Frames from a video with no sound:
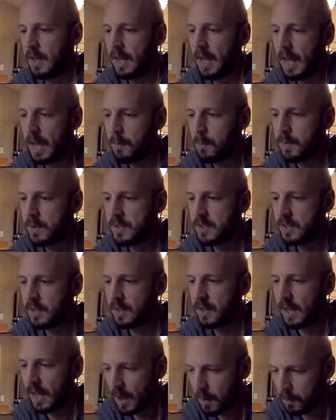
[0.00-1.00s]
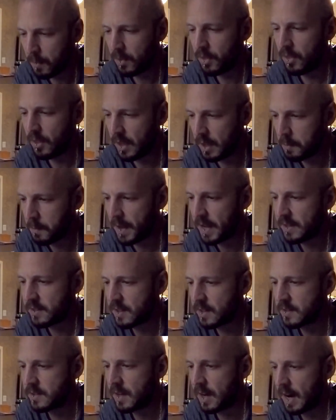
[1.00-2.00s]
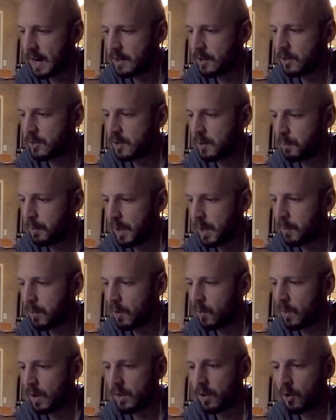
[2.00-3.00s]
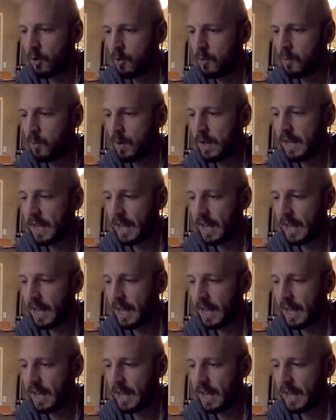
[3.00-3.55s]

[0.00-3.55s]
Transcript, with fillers: Empathy, empathy makes us kinder to people with whom we